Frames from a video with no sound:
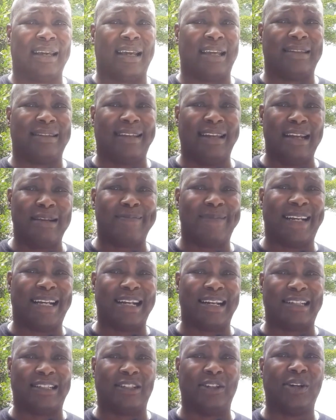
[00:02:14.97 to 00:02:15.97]
and then
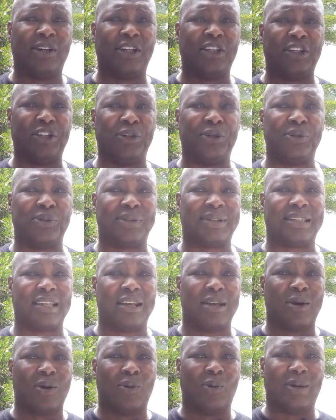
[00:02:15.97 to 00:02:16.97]
because you can use
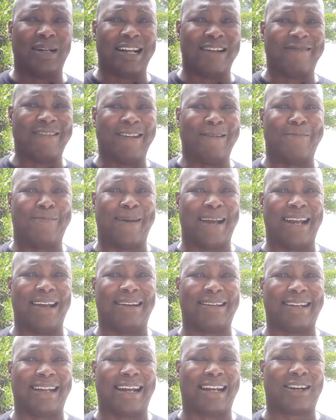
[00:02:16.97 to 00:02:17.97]
whatever you pay
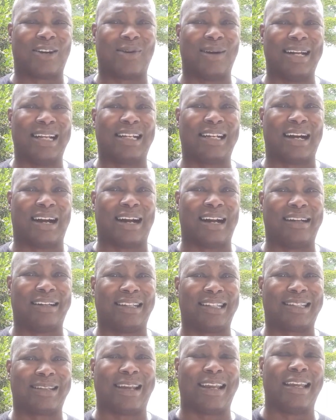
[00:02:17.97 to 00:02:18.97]
on that credit card,
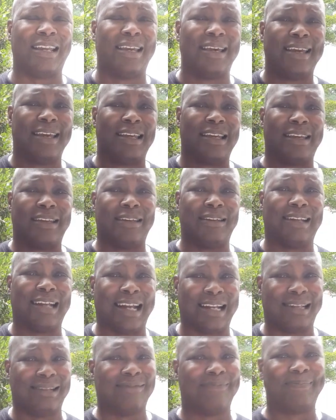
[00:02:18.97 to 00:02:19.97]
let's say you
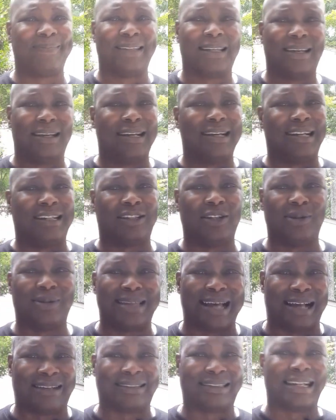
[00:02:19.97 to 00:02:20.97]
got a, a two
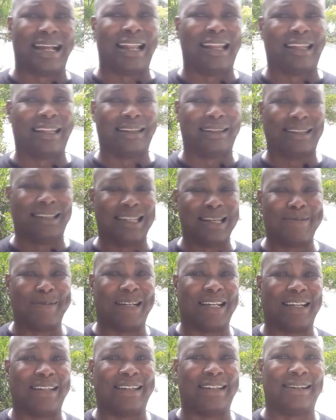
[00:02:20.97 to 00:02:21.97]
thousand dollar limit
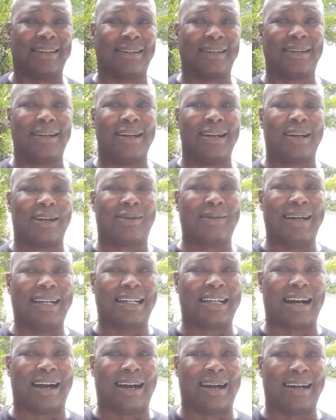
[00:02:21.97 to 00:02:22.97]
on your
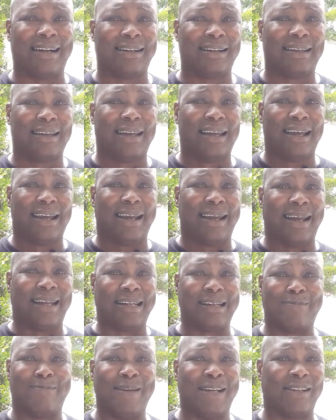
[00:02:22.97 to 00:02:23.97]
credit card and
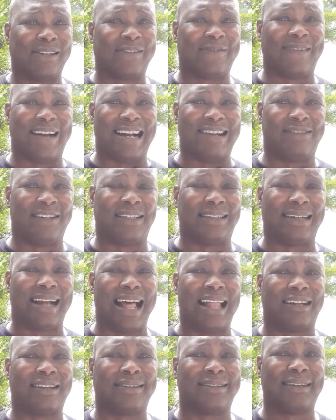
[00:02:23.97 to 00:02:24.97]
your bill's
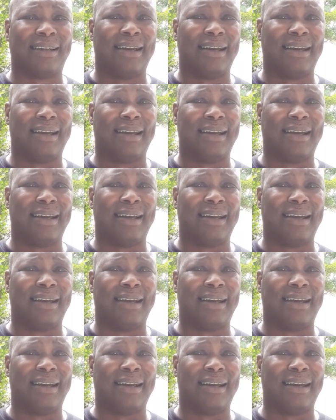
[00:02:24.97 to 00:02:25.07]
$500.